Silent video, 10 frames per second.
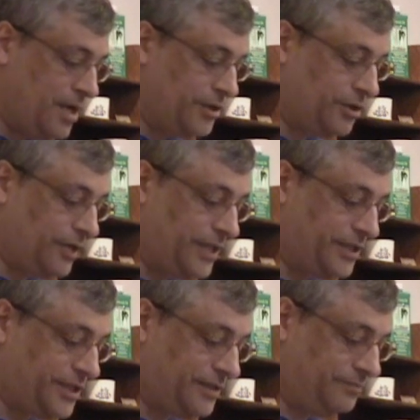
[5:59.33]
So
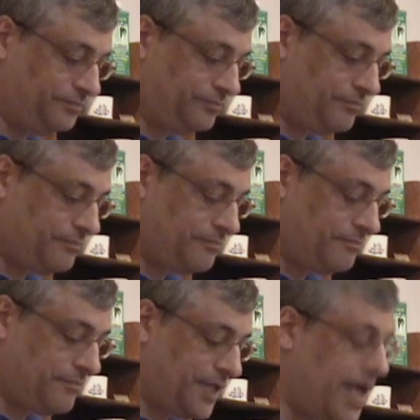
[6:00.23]
let's
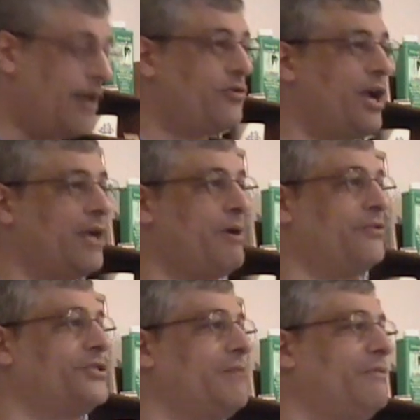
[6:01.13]
kind of talk
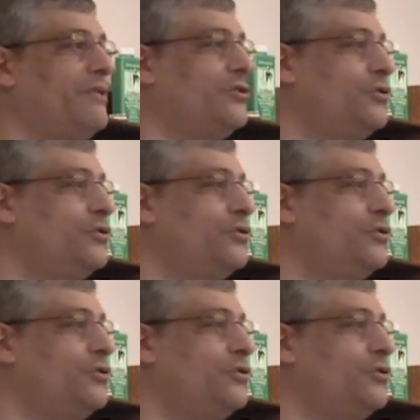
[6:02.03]
about some of the